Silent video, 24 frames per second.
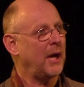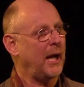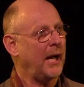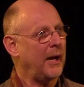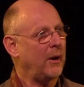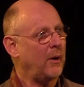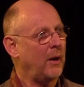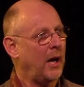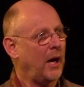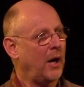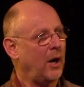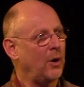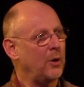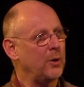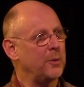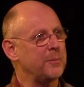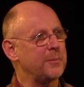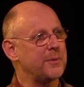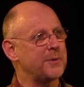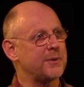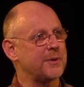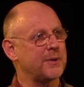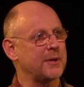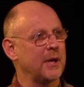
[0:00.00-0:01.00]

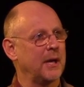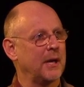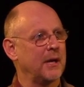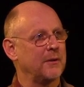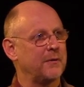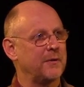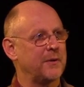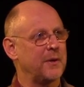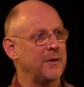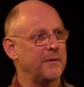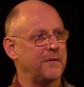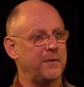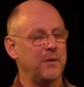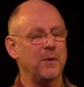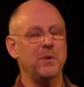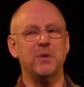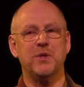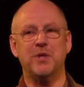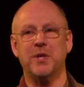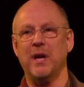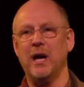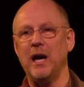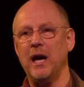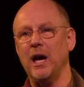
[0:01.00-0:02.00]
hopes for the
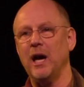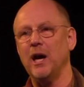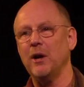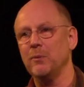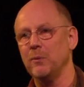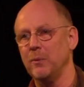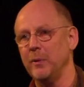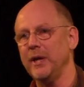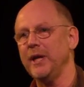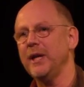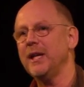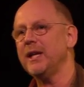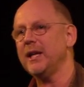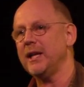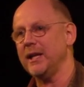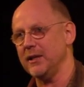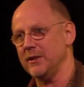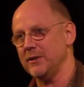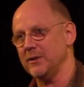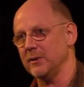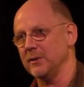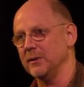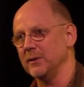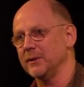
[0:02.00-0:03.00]
future are
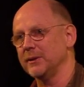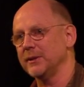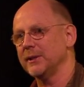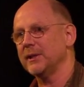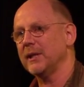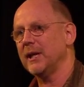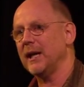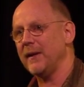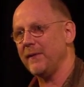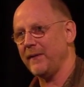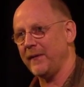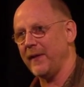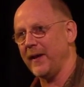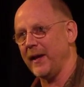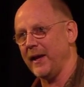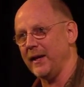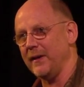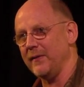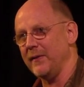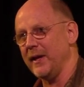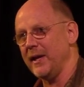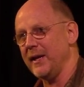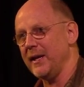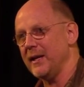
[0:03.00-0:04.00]
rekindled, aren't
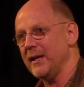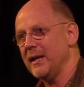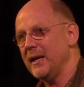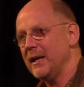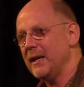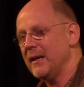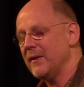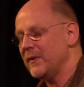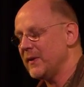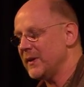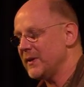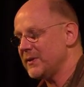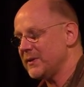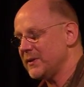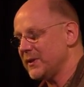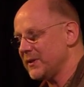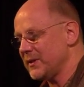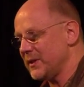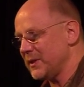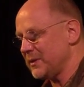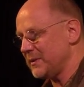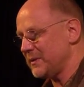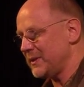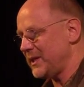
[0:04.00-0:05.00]
they? There's just
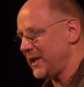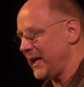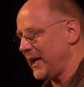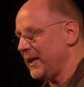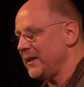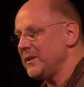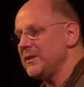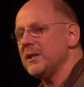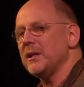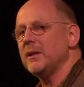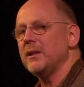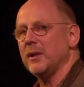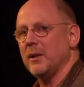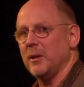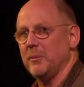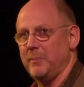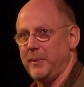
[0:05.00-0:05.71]
this tender little